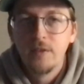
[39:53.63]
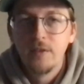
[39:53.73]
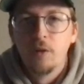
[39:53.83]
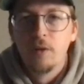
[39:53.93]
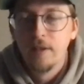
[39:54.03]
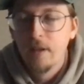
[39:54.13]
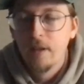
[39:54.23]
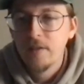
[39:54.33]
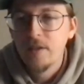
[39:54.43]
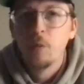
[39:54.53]

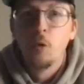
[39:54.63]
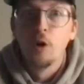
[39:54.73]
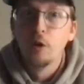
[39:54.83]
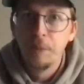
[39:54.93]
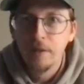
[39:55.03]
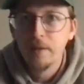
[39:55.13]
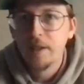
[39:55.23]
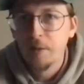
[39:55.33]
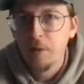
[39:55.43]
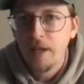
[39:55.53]
storylines and world
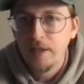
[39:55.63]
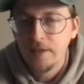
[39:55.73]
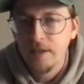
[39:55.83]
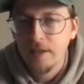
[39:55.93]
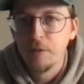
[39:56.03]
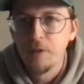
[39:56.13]
building and all that stuff.